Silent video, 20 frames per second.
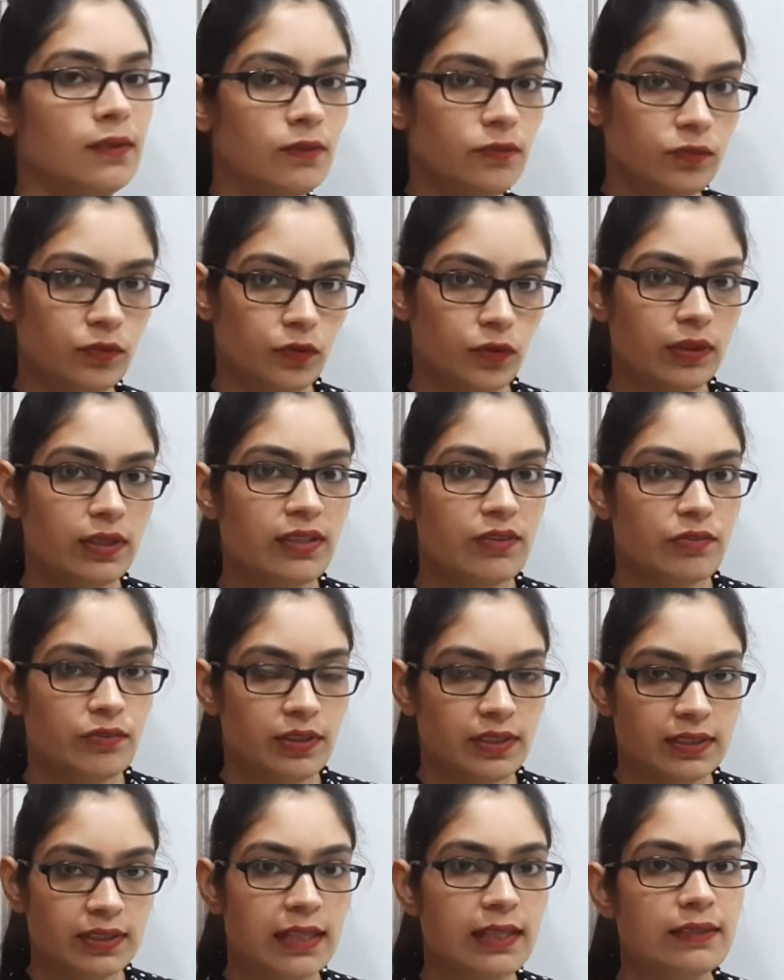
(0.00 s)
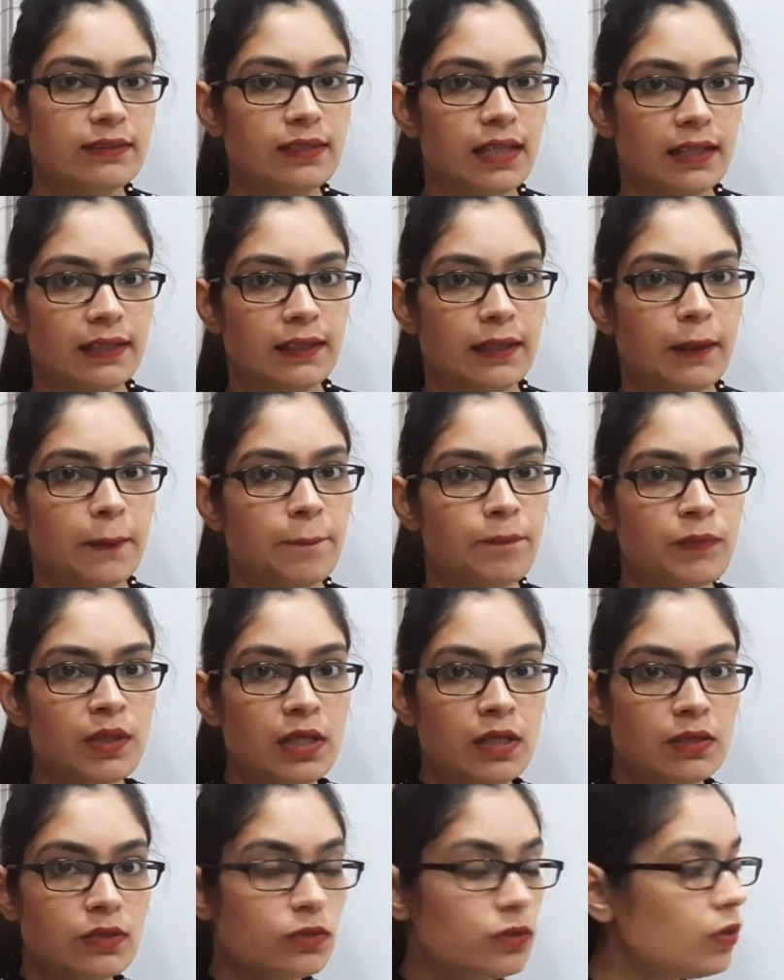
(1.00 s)
4 different things are there.
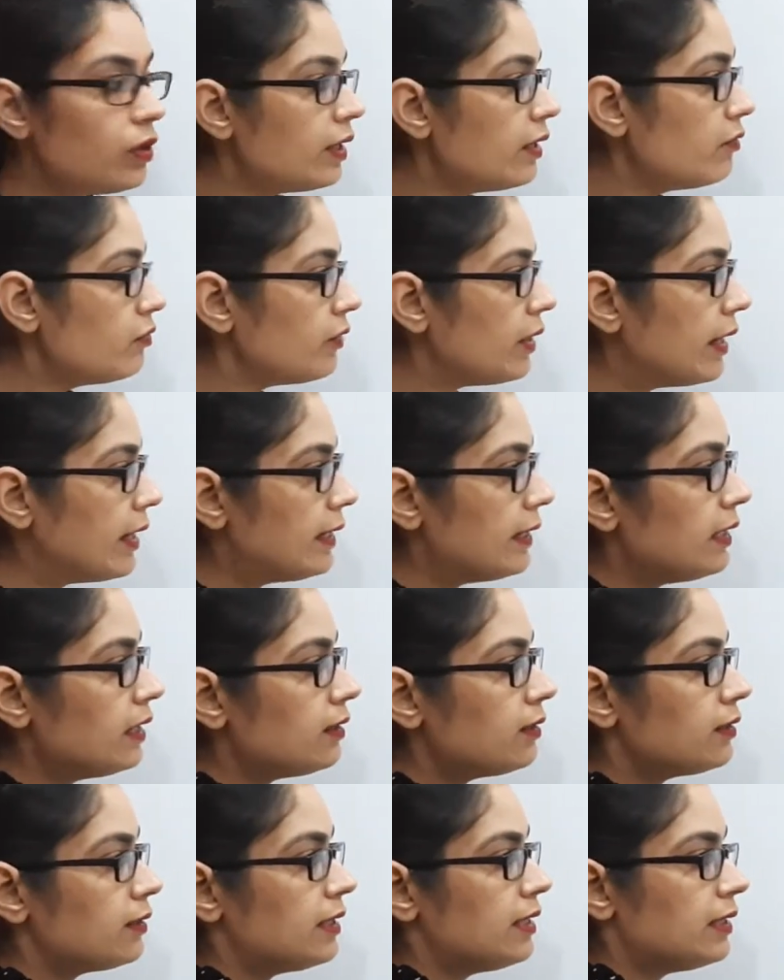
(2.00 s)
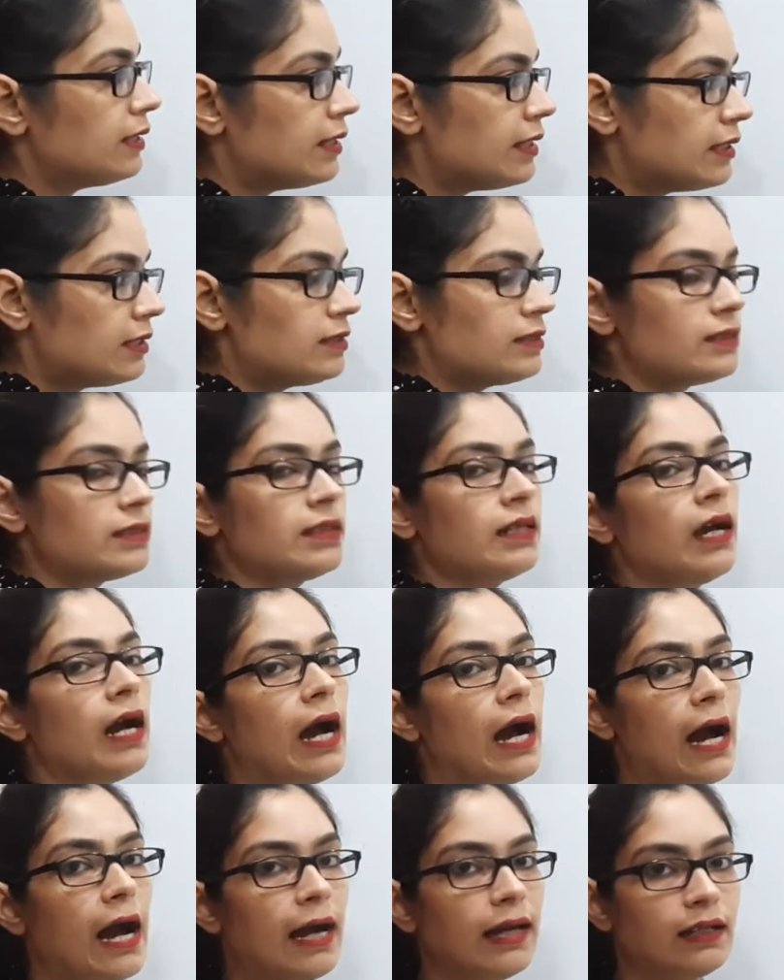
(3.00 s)
So if any 3 things
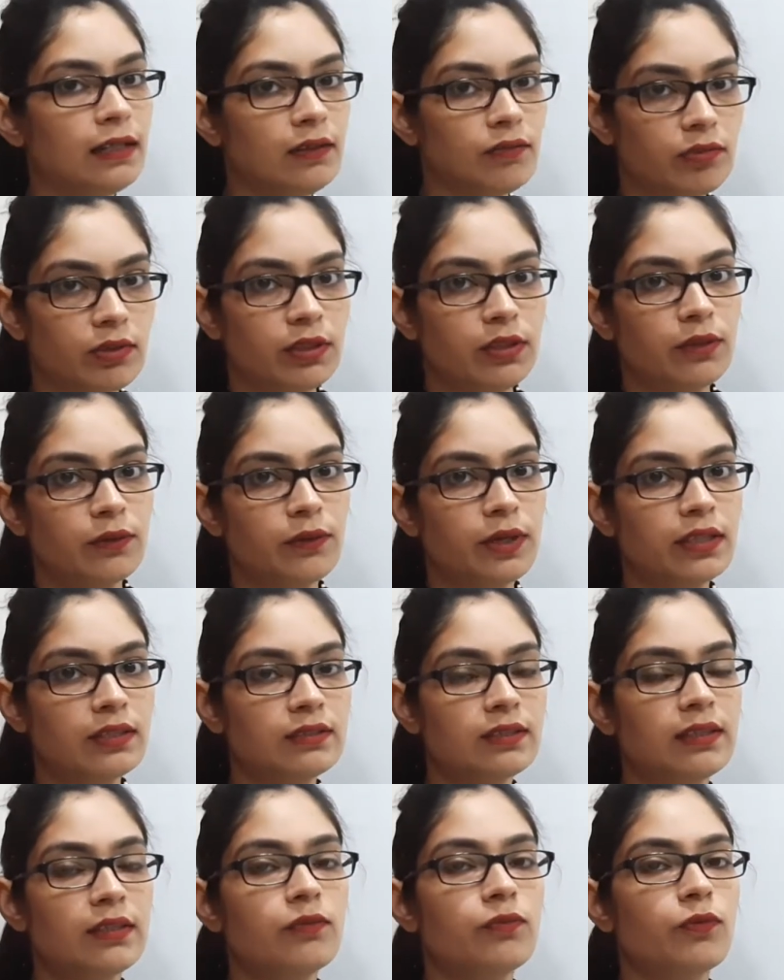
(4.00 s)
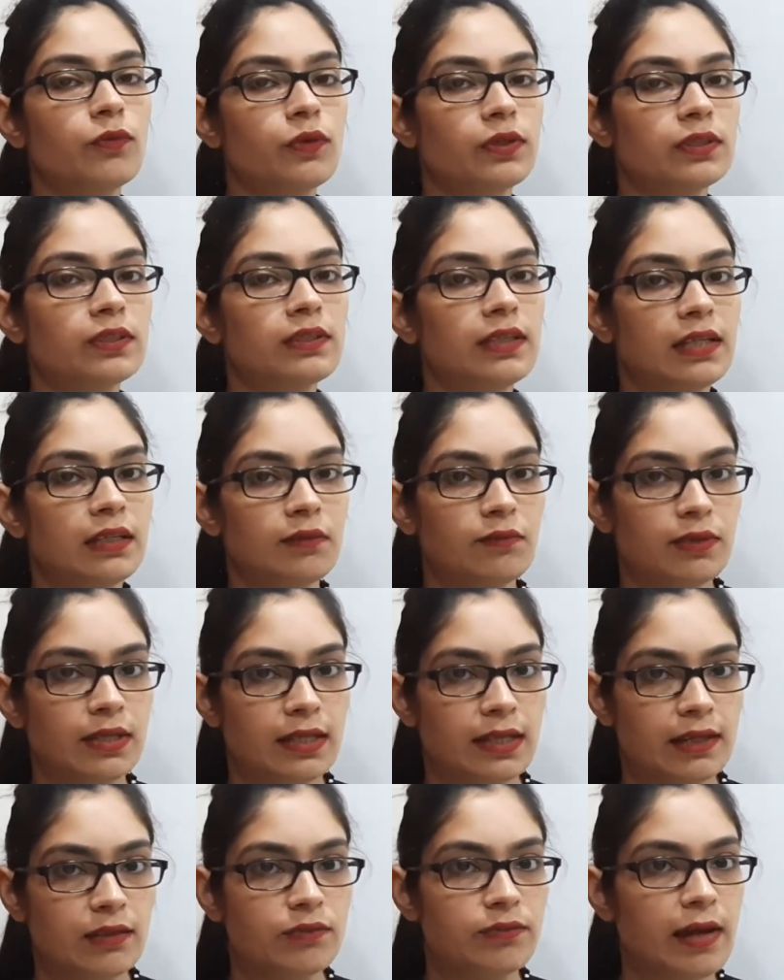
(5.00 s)
are given to us, then the fourth thing we
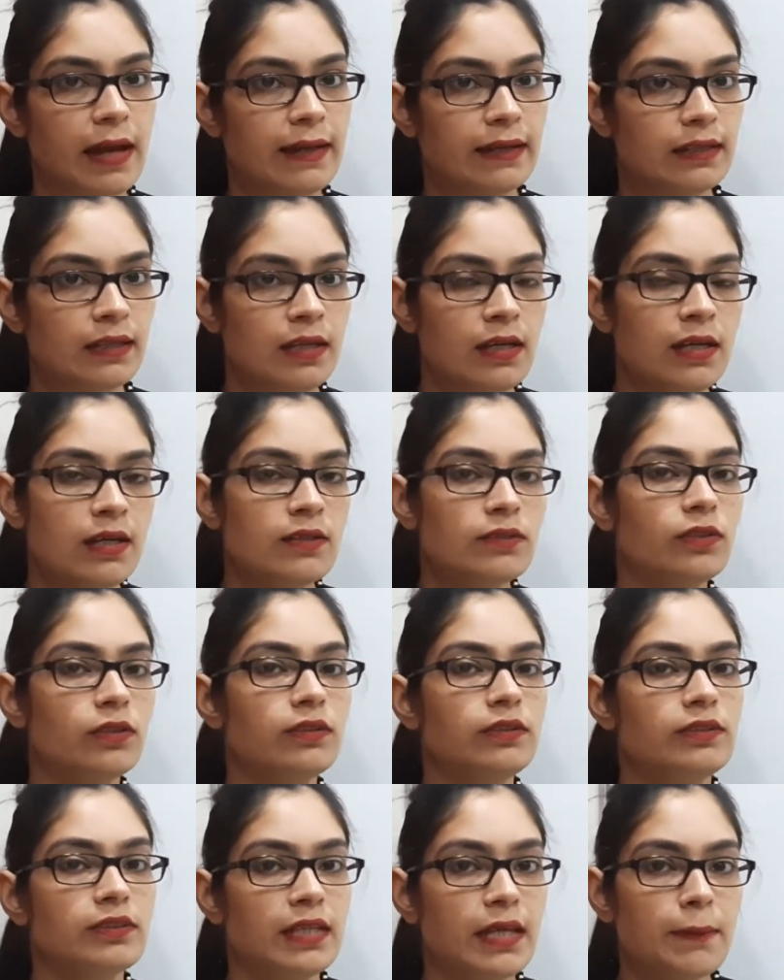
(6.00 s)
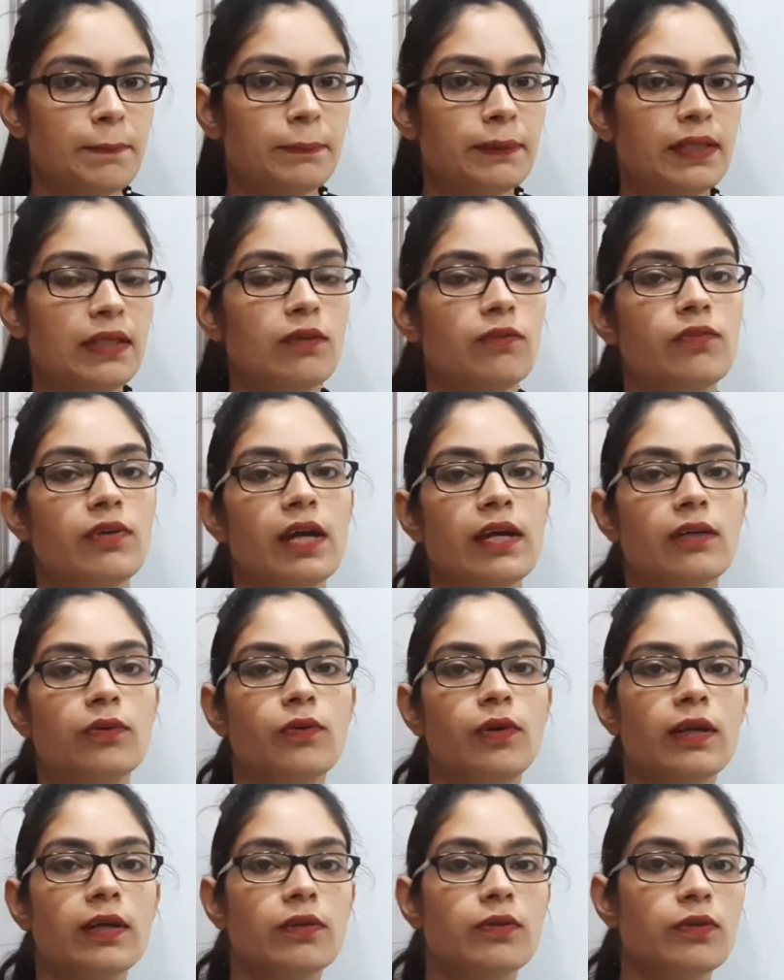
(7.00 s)
can find. So same thing we are
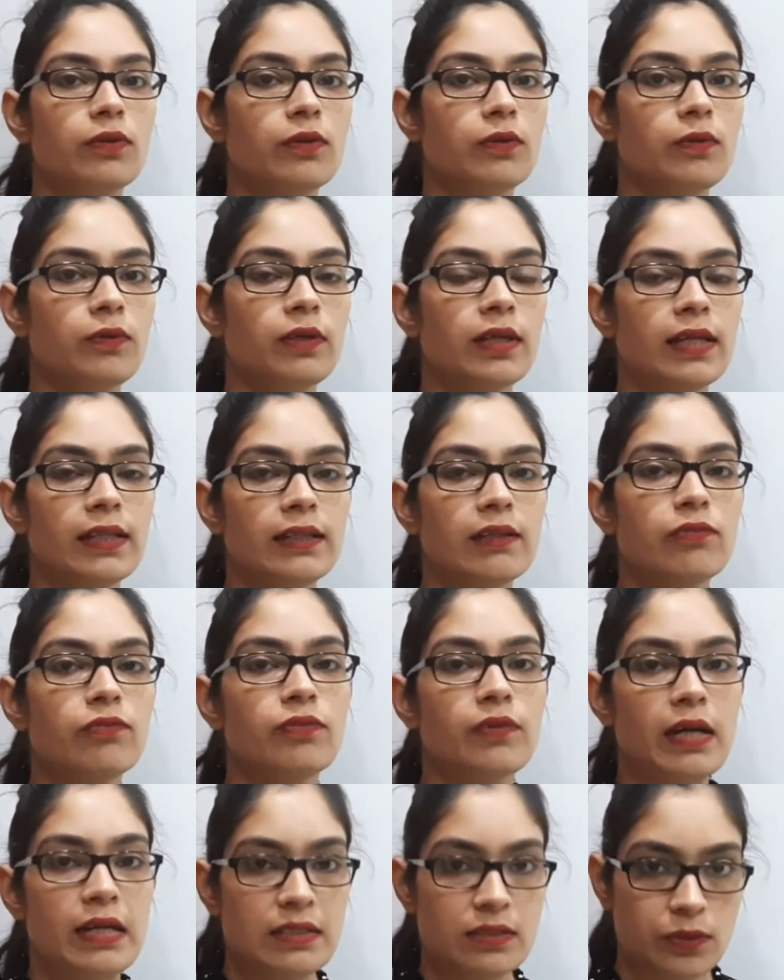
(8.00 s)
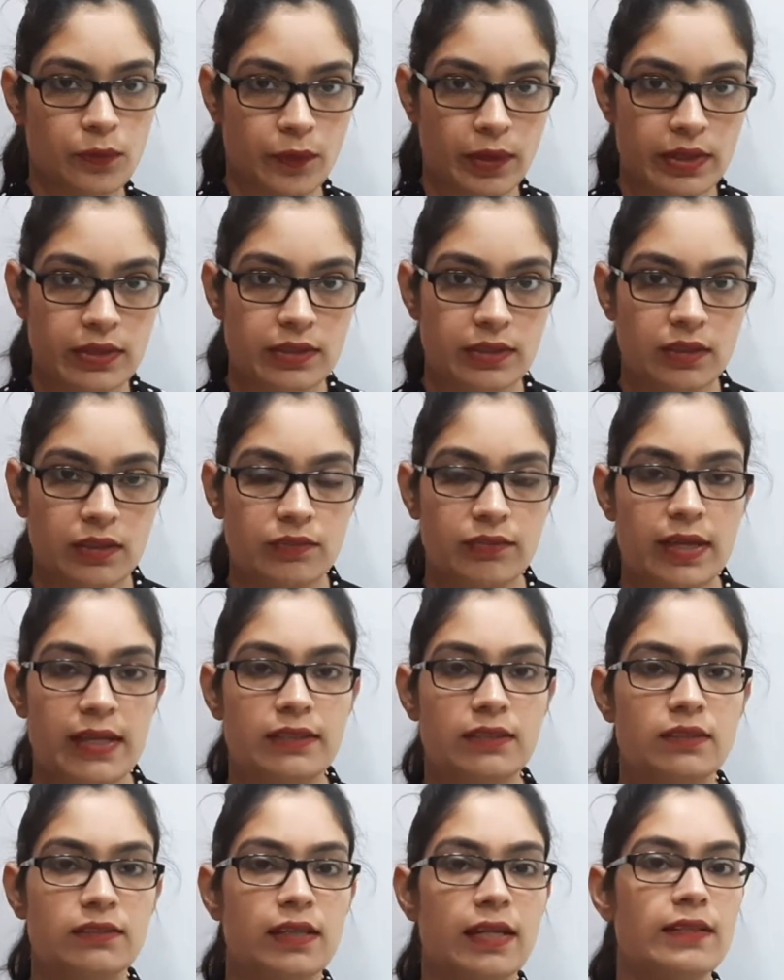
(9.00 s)
going to do in the first question of
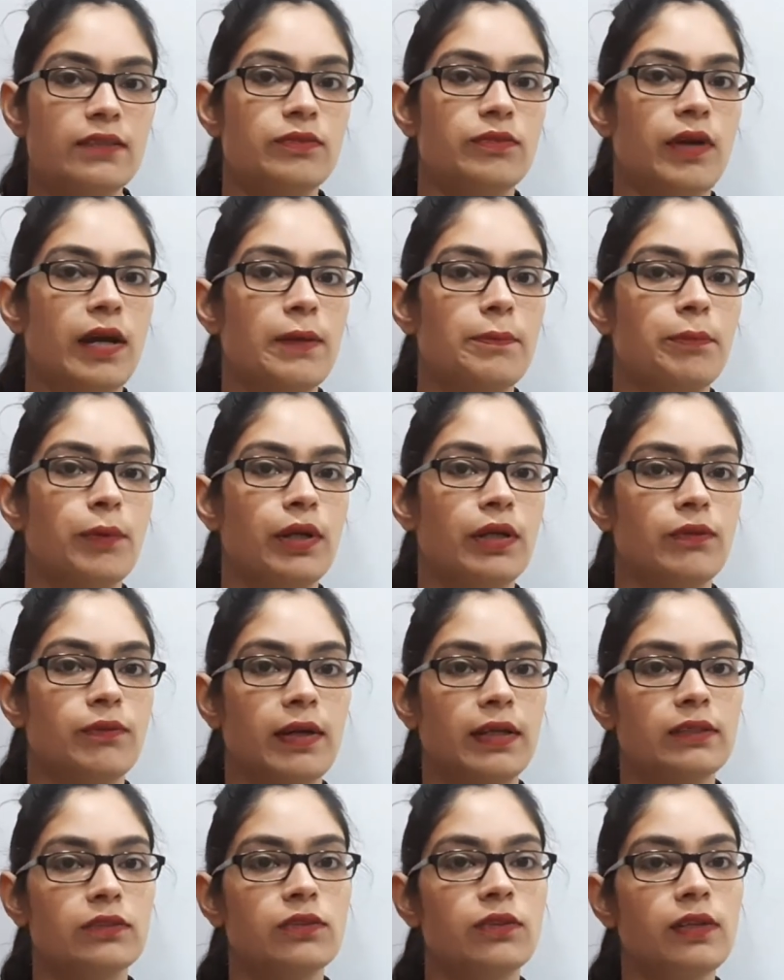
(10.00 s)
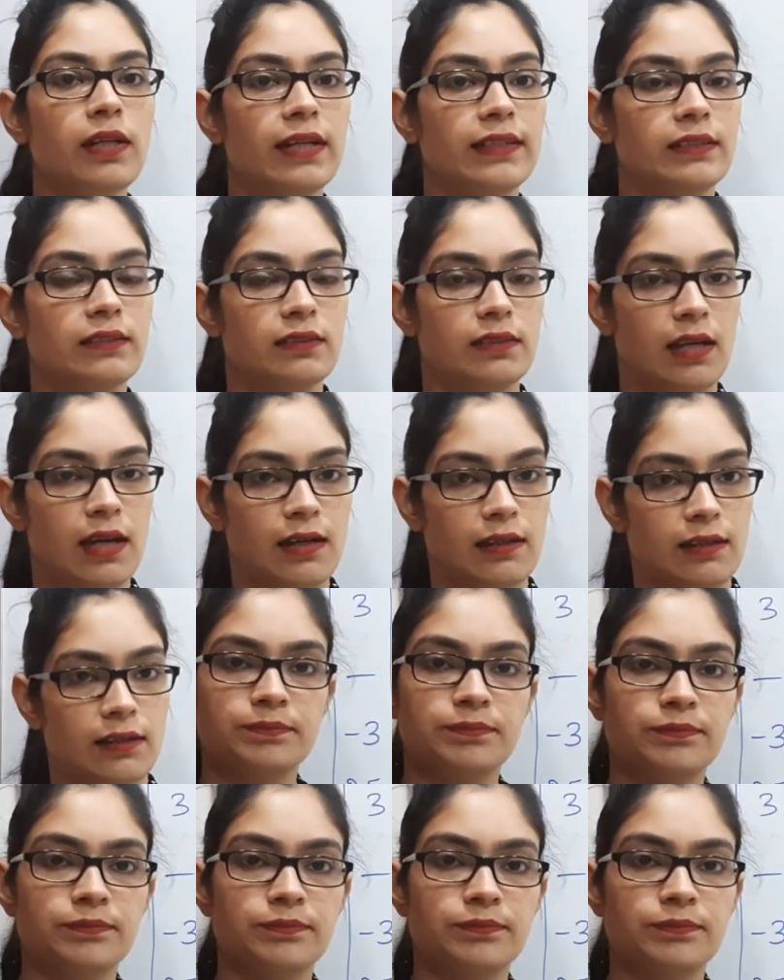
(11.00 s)
exercise 5.1. So let's start.